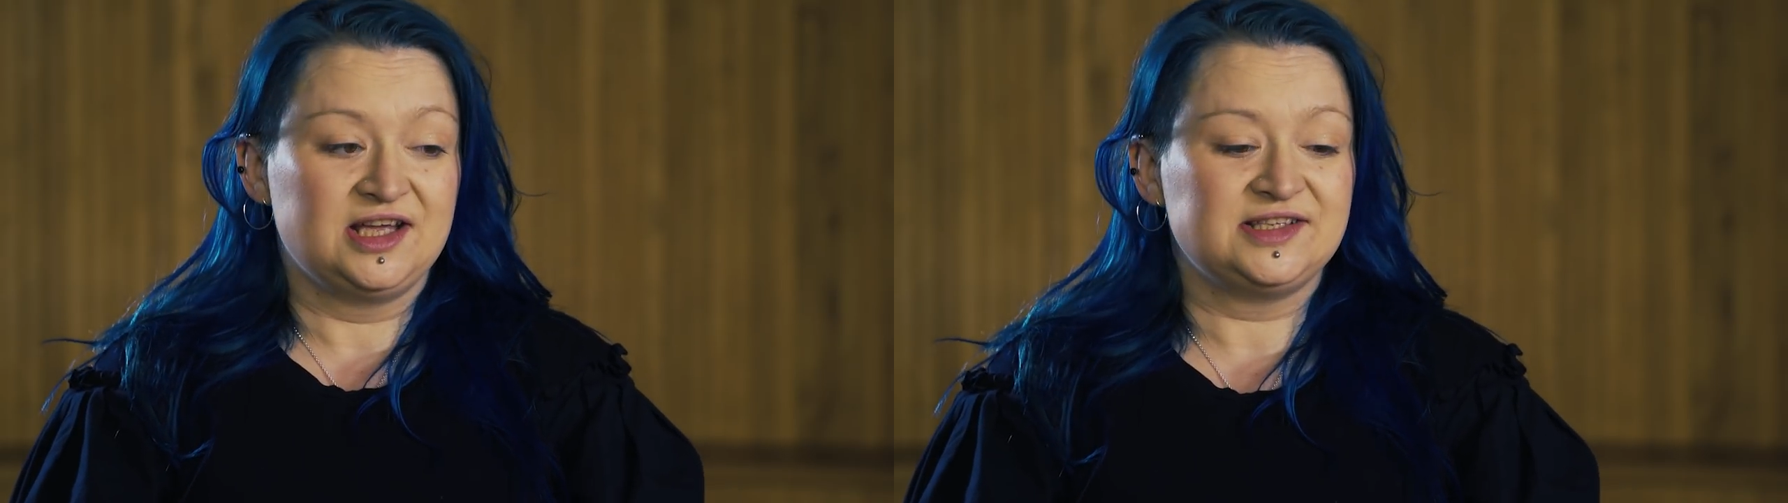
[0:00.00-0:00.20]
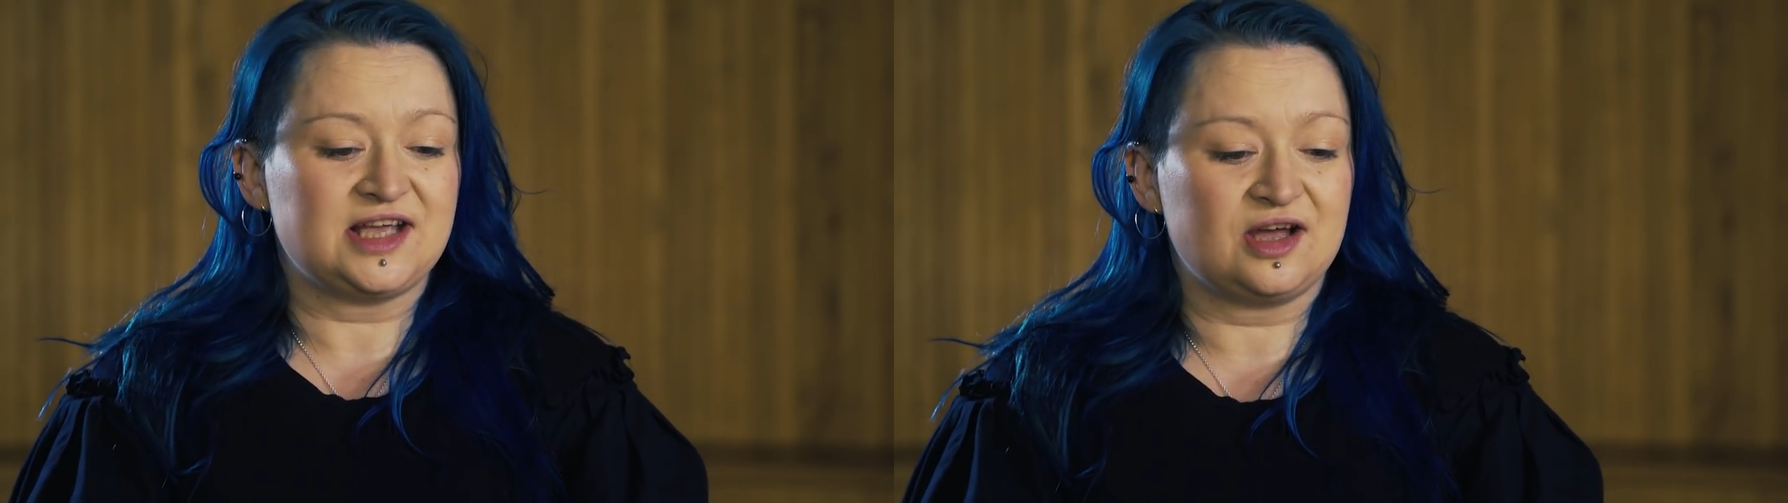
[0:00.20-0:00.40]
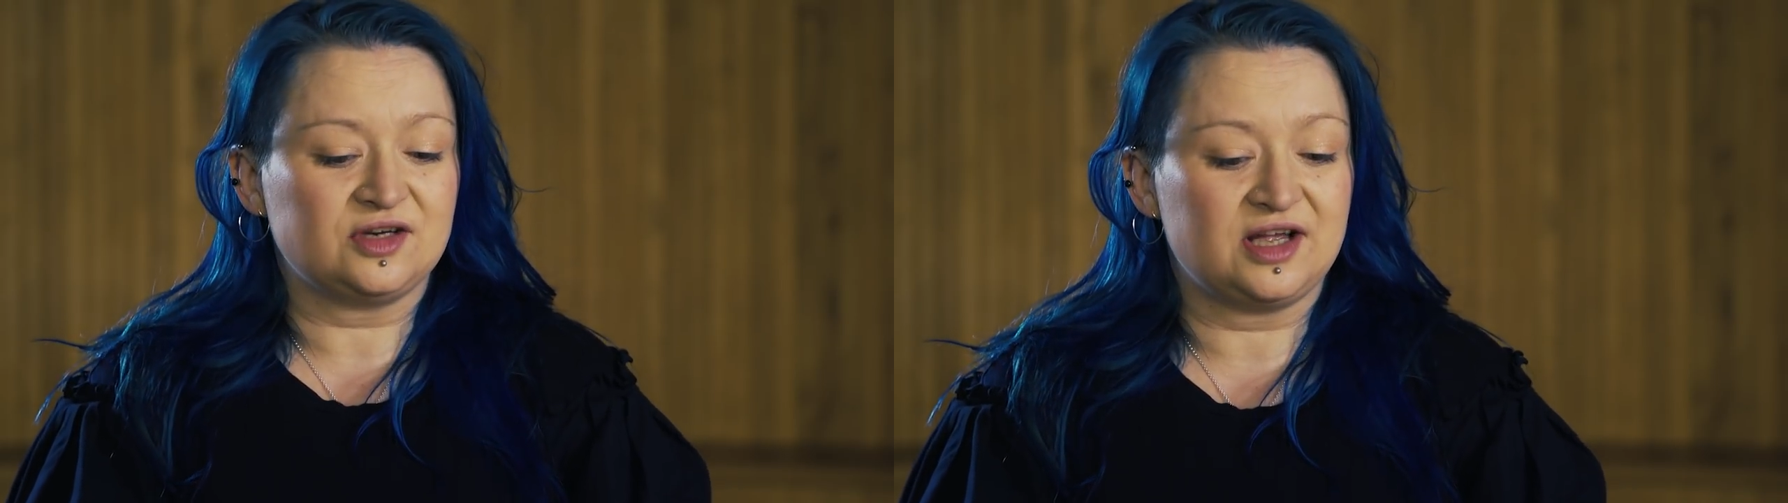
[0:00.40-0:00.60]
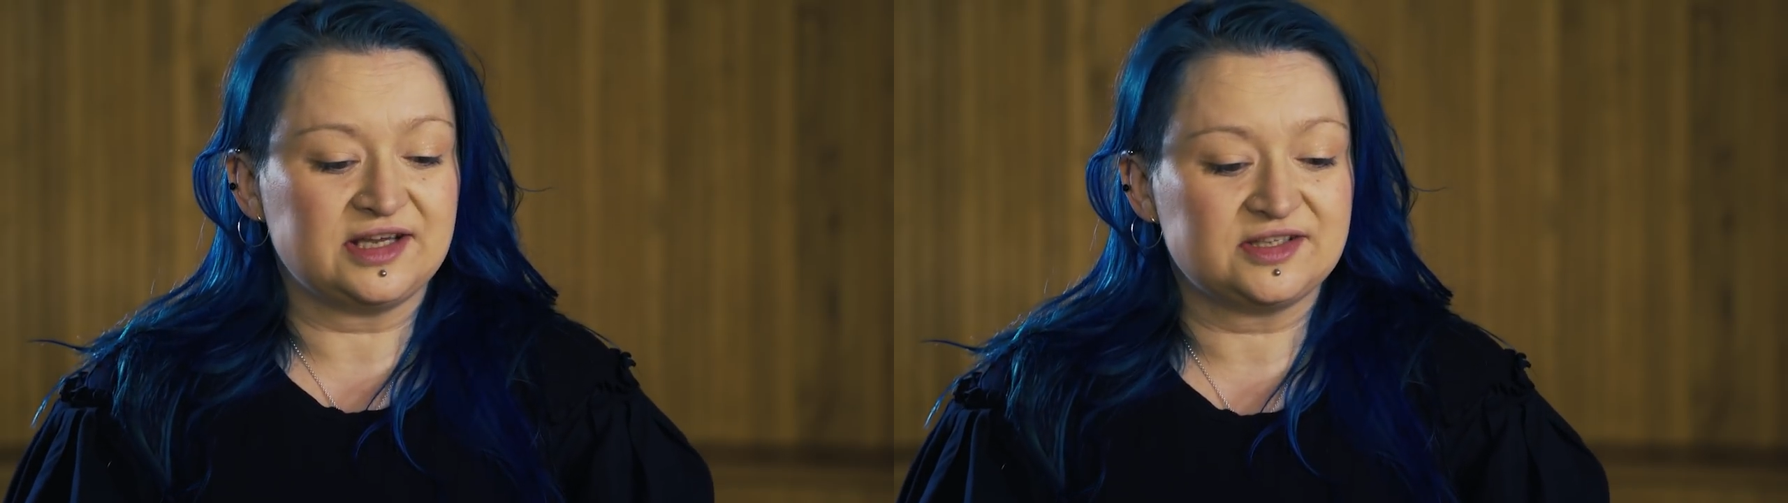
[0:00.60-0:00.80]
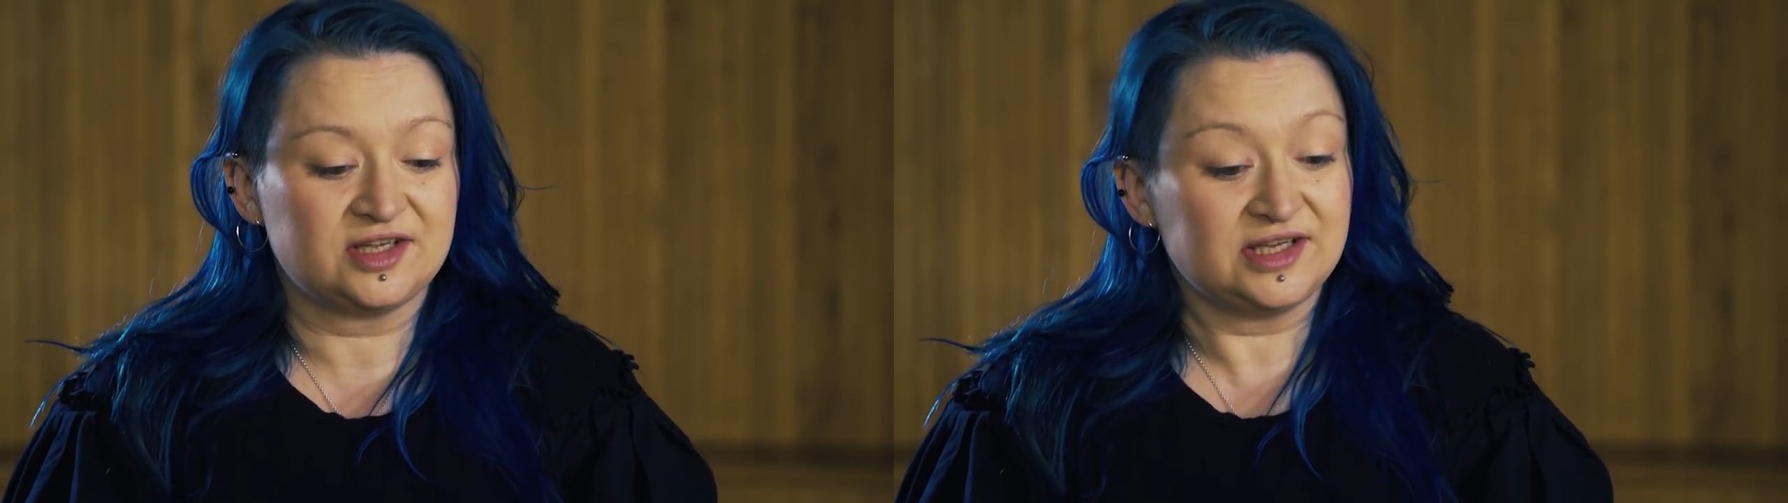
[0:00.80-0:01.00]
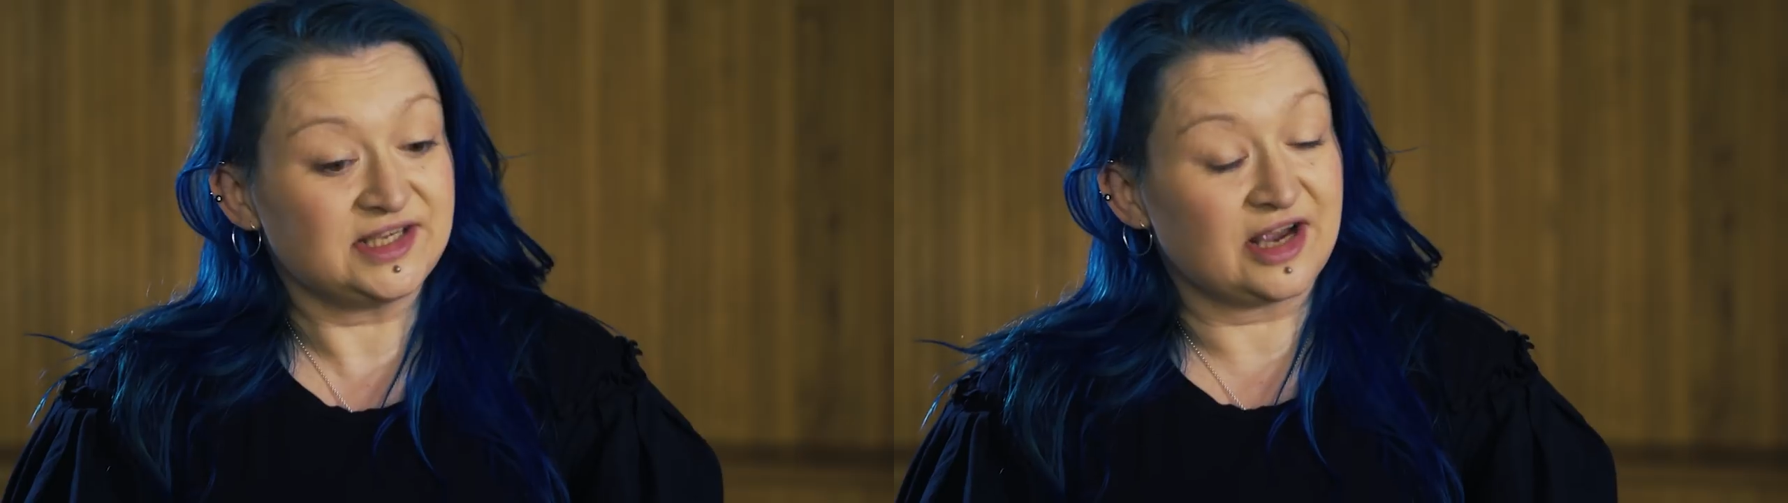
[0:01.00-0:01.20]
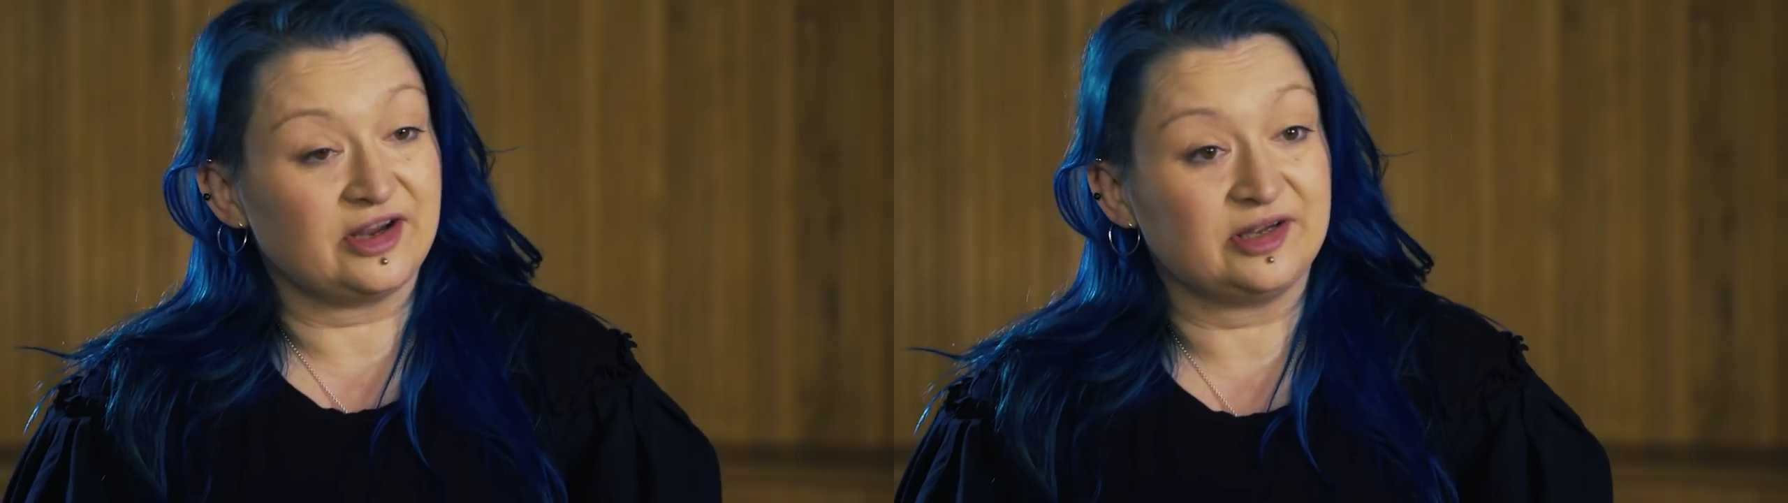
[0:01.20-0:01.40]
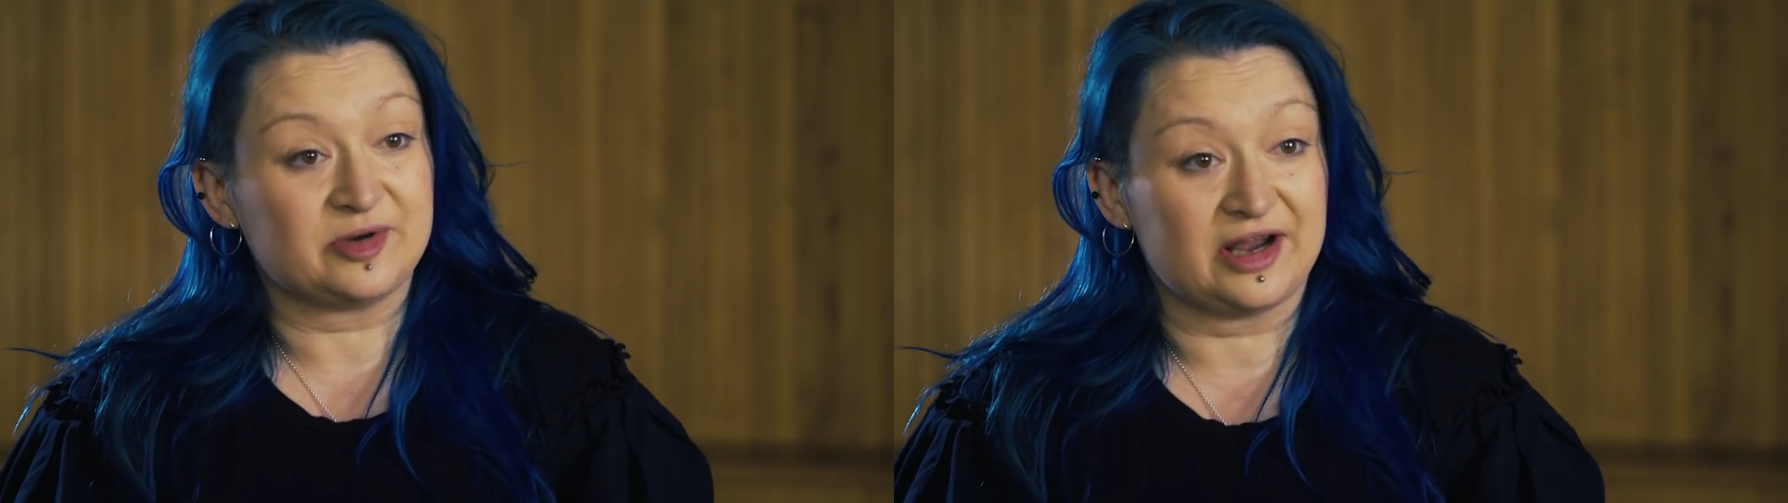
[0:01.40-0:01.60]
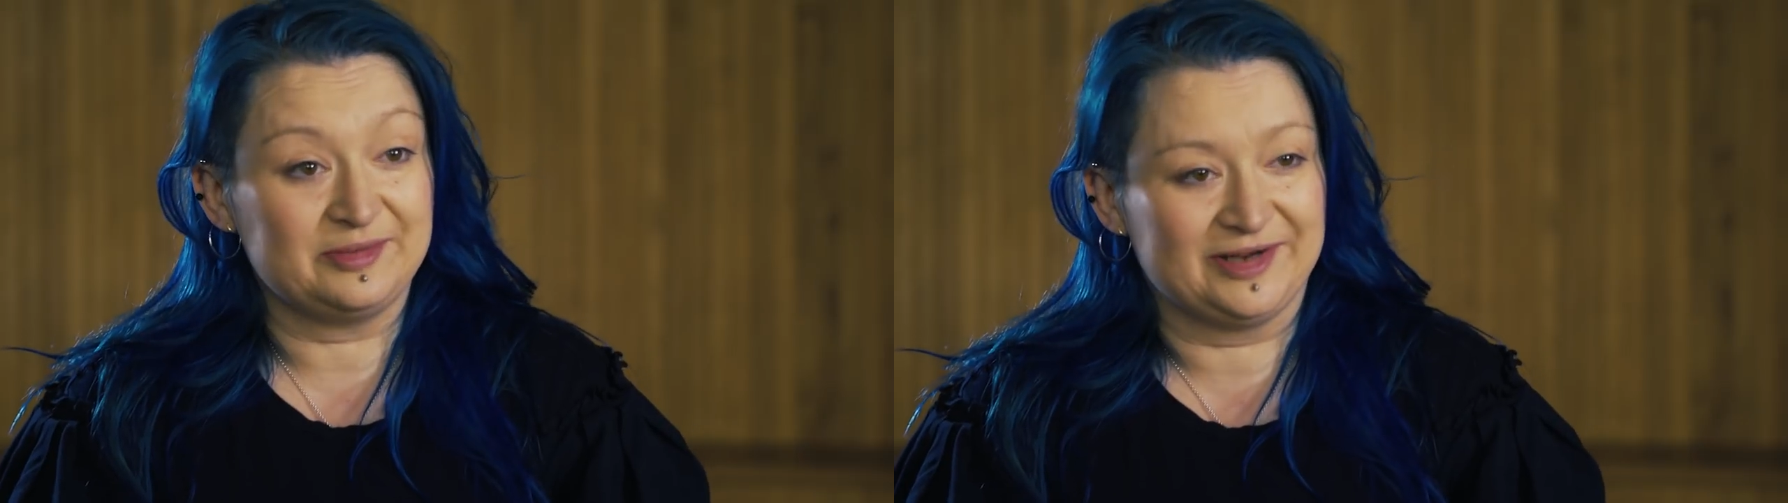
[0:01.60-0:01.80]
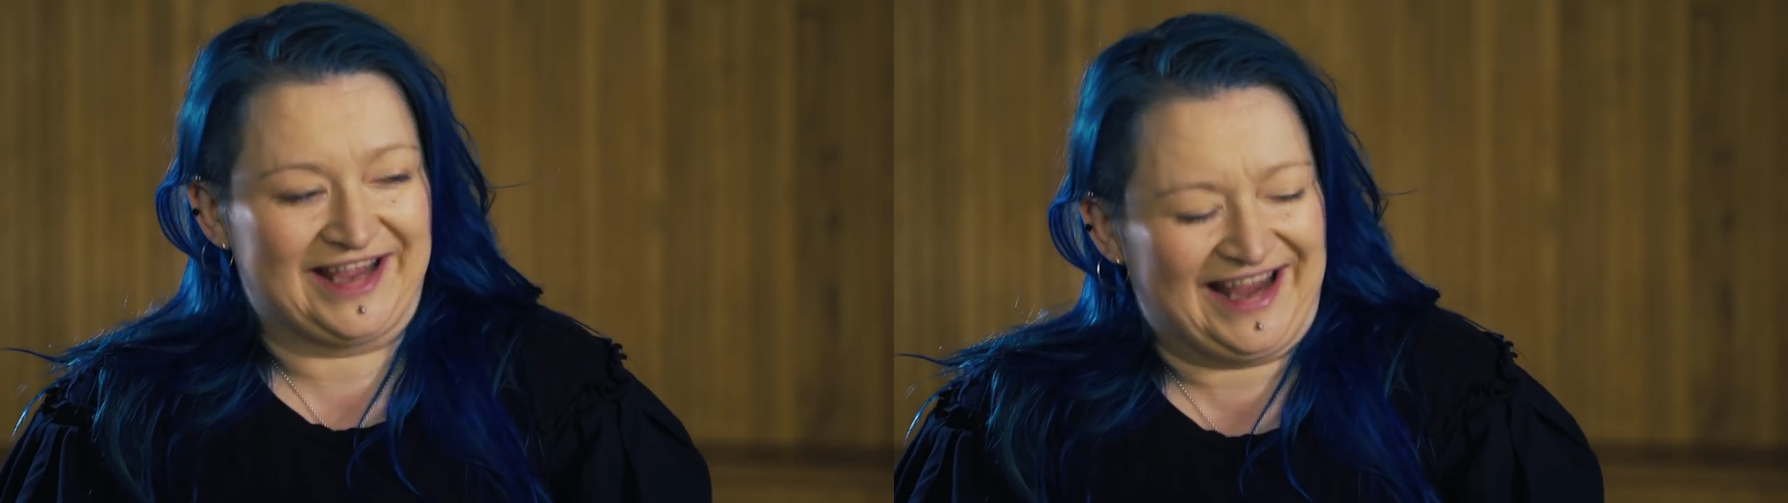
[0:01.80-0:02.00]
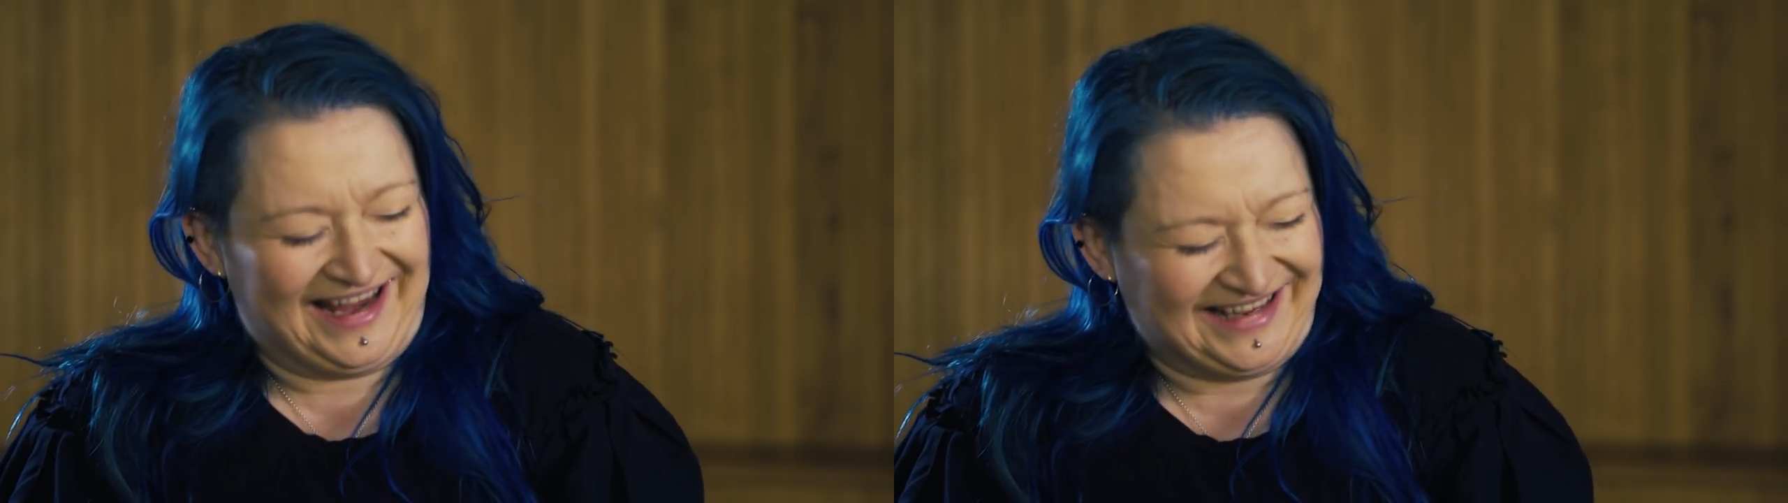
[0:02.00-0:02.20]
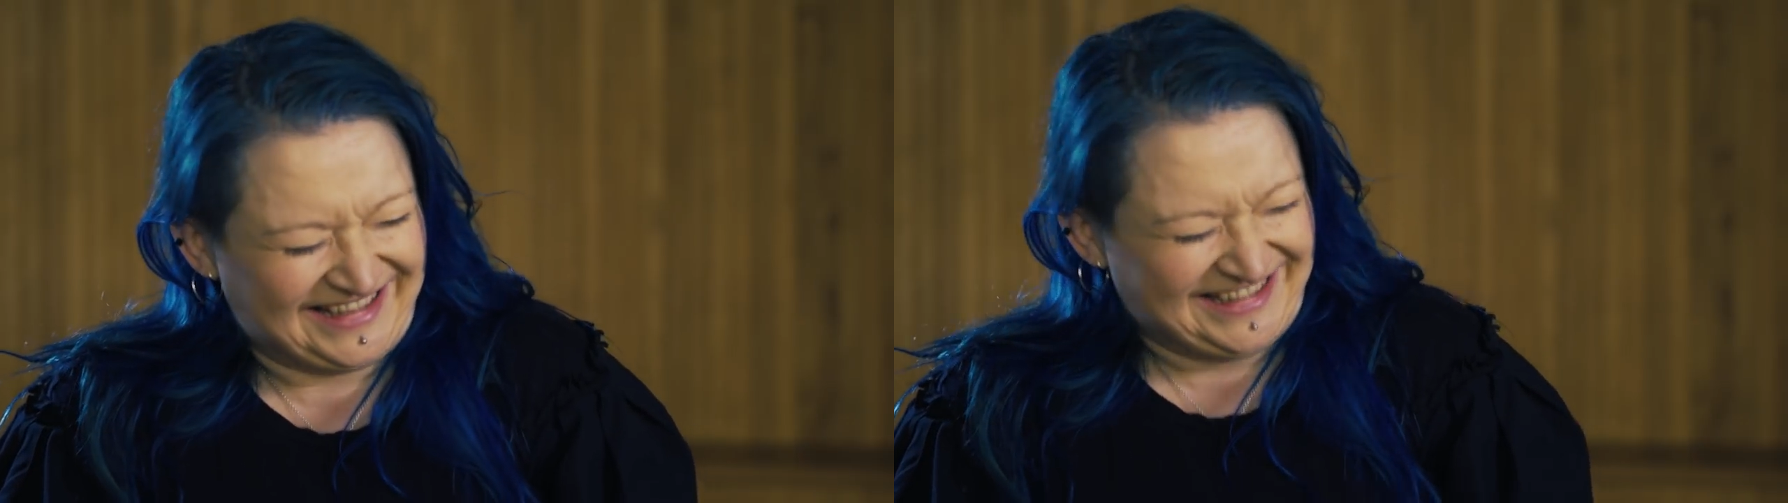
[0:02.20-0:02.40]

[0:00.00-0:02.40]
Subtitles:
sound like Sonny Terry and Brownie McKee?